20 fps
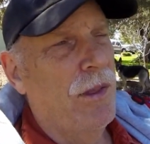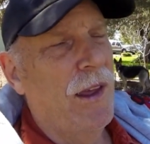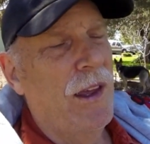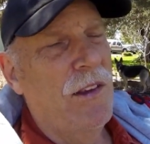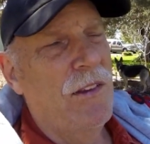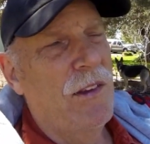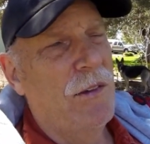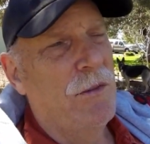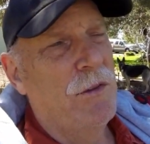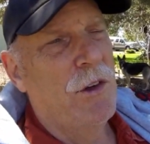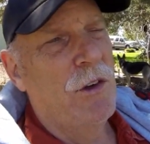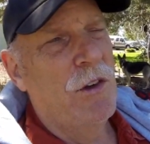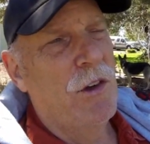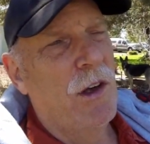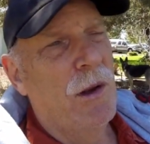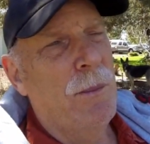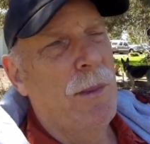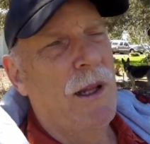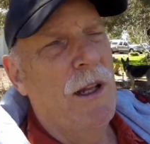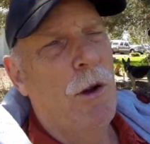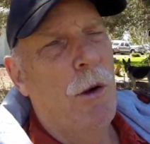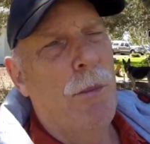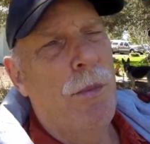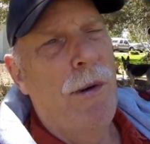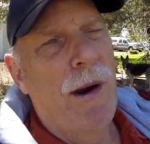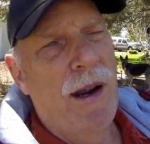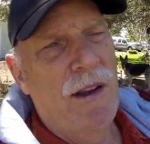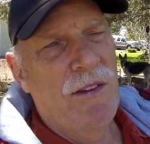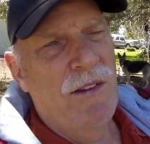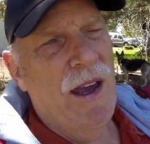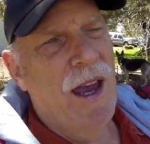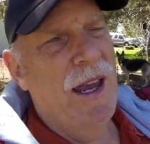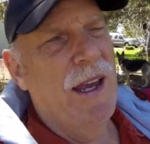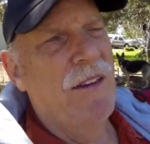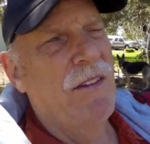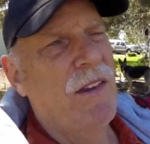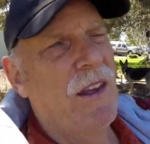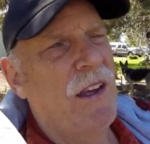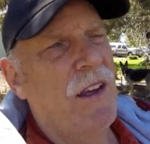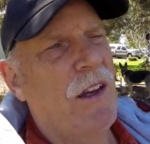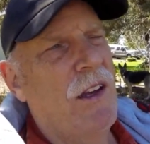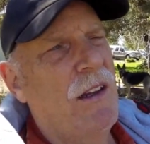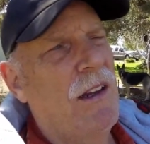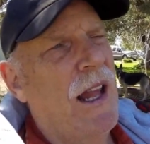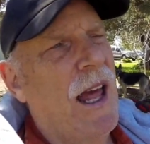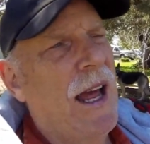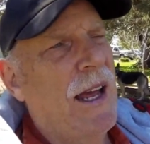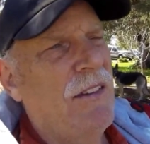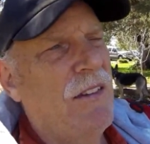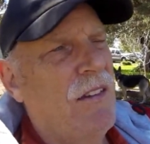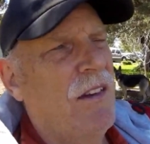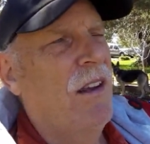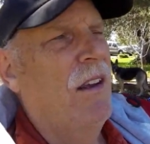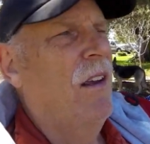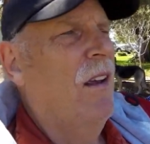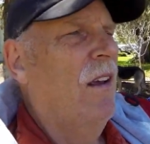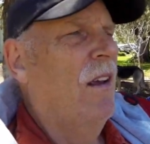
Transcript: things, if there's going to be little price hikes, it could last